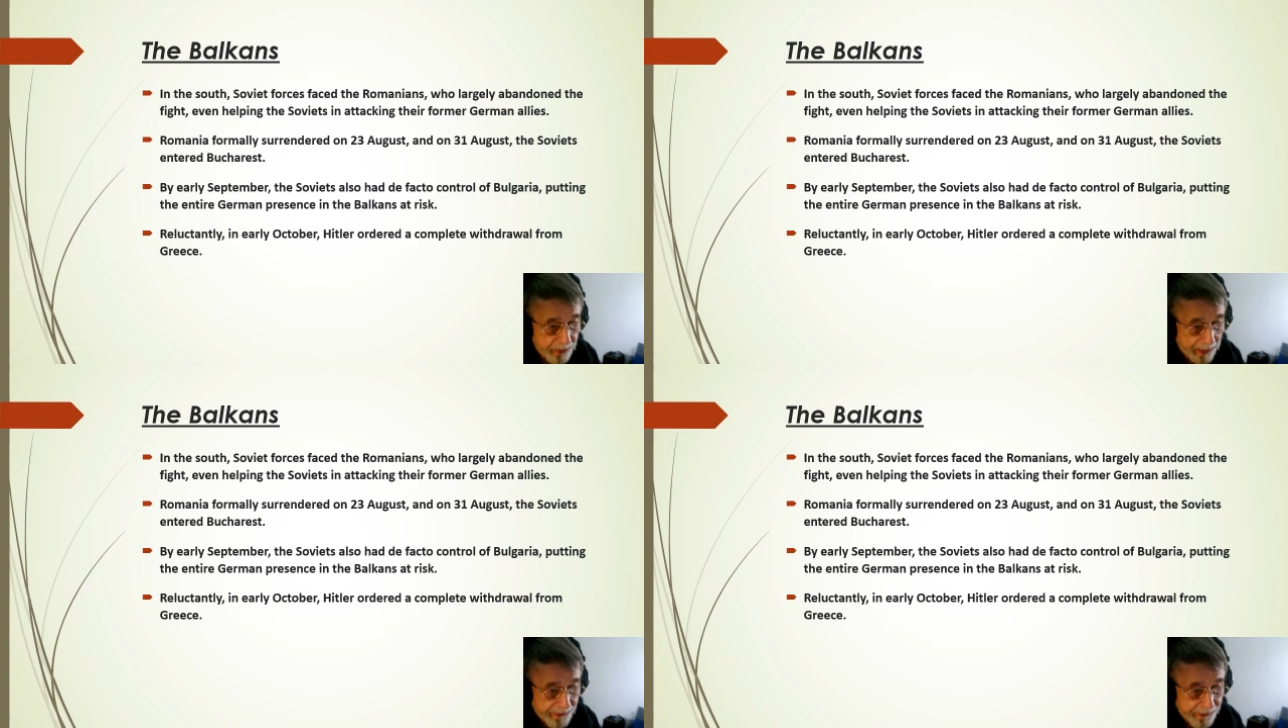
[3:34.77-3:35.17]

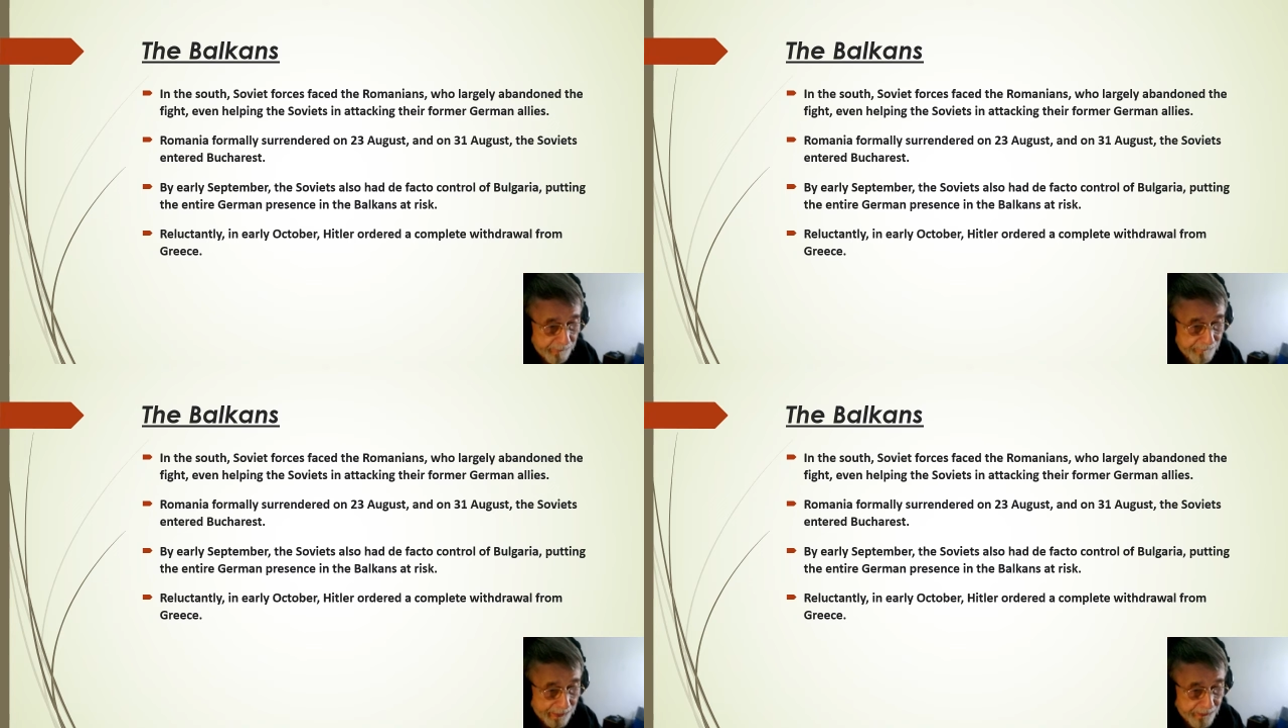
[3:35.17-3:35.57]
had de
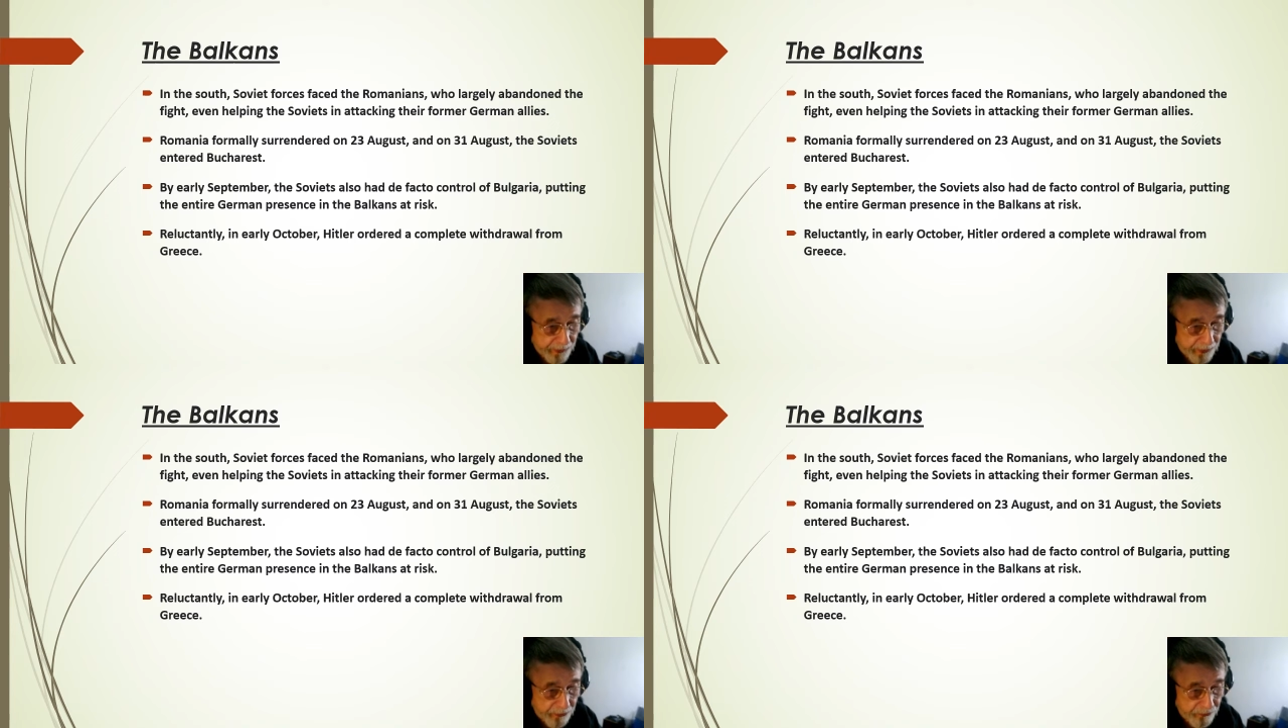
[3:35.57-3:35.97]
facto
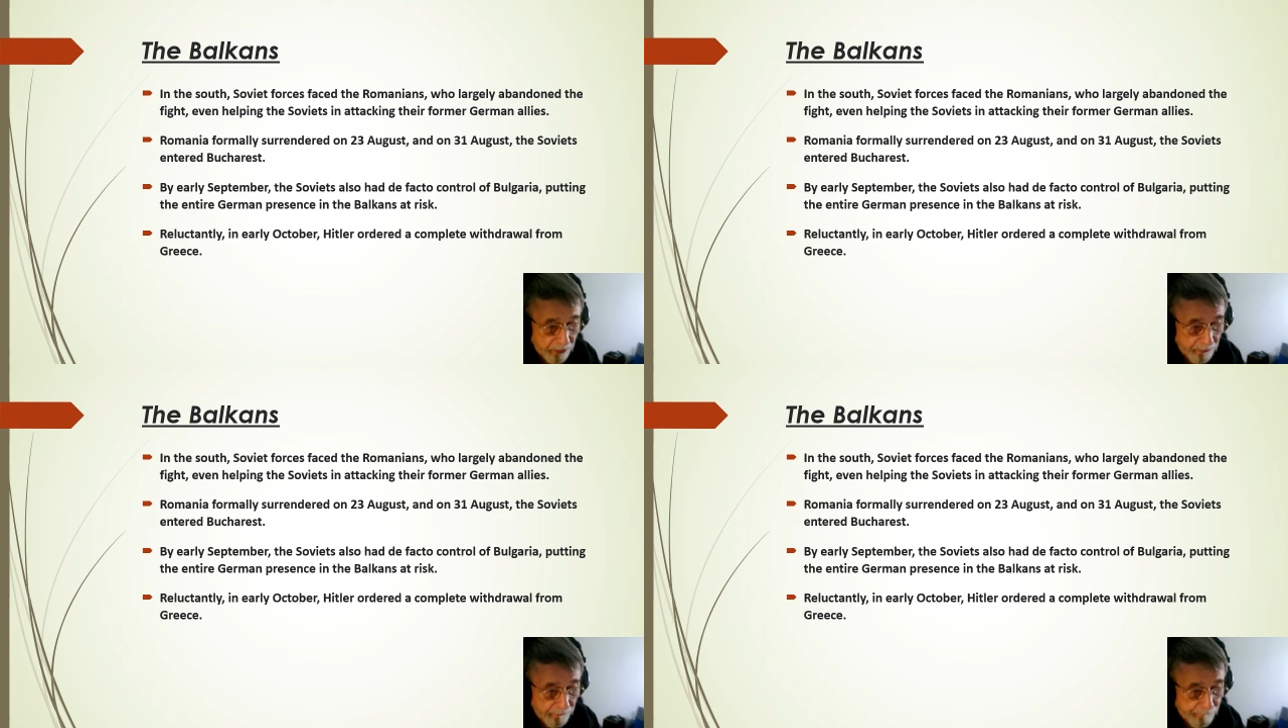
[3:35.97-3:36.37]

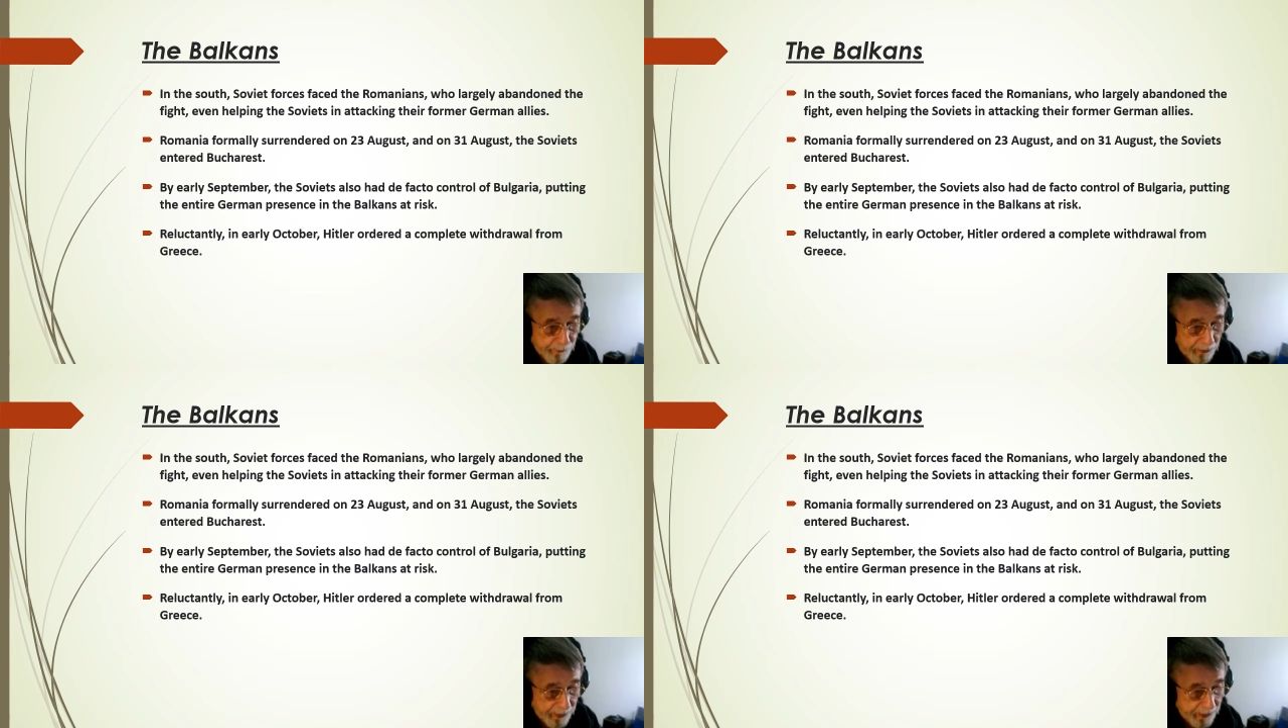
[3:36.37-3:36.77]
control of
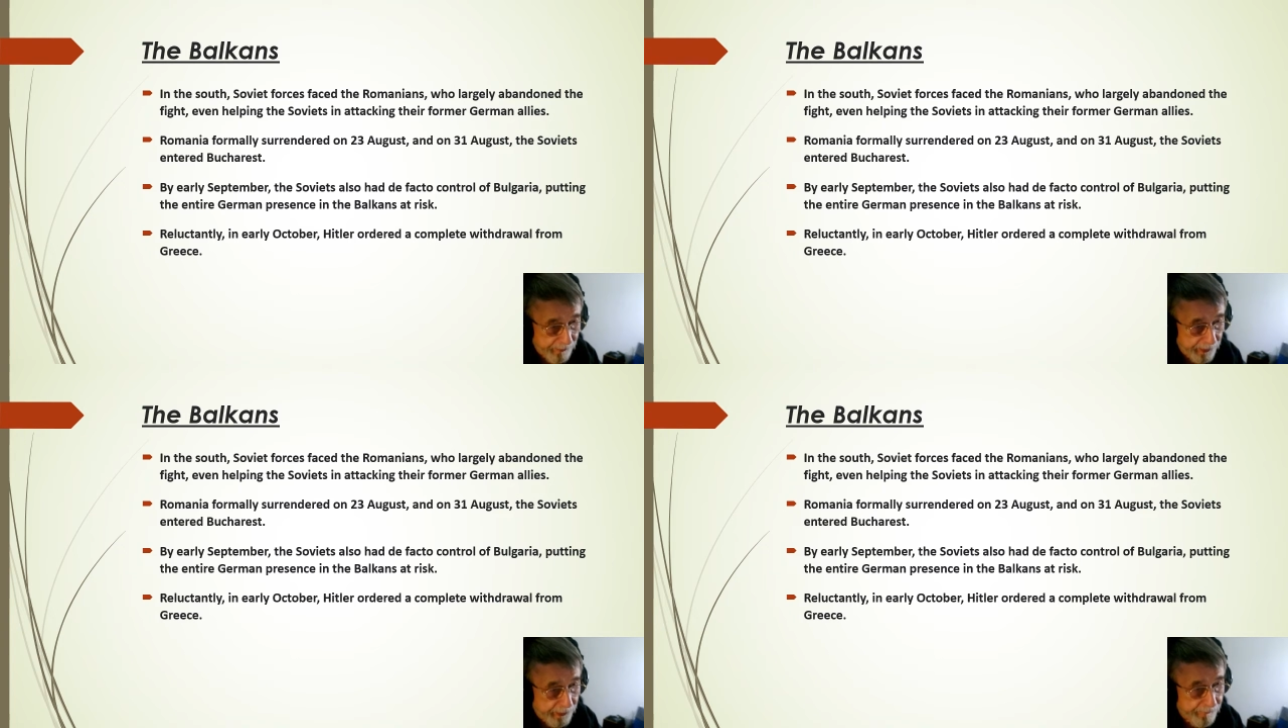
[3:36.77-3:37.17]

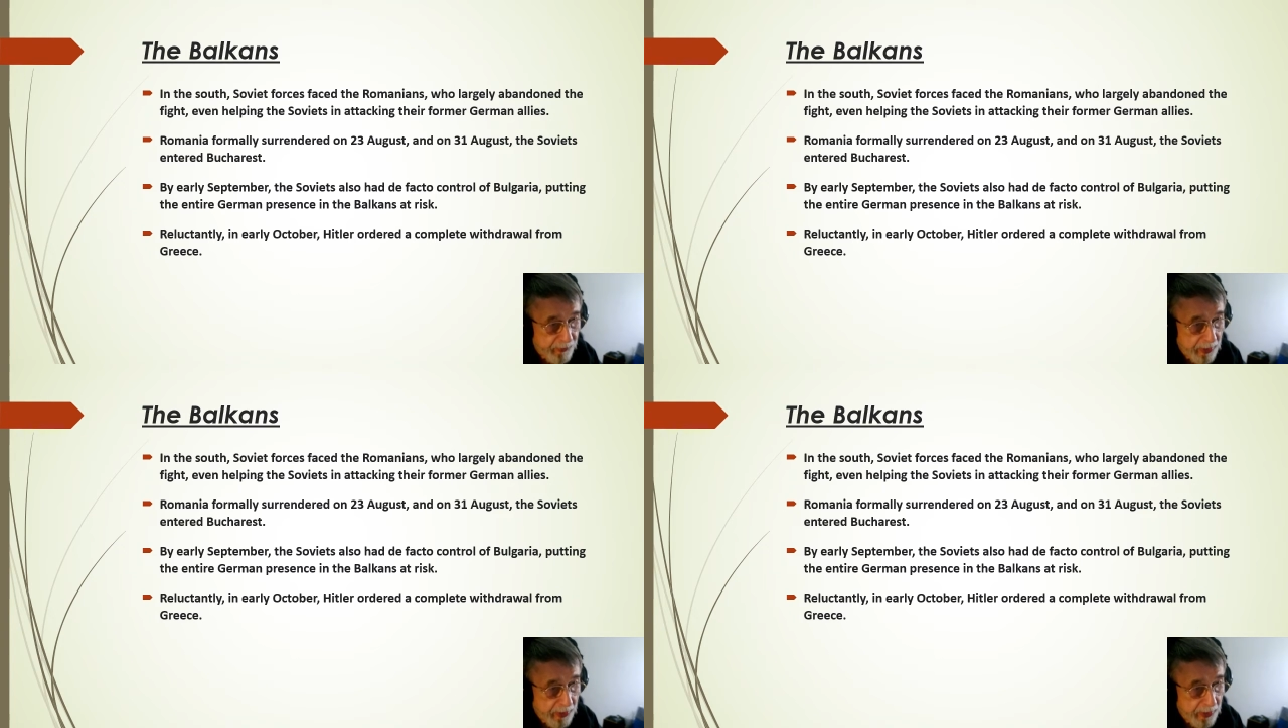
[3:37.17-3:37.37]
Bulgaria,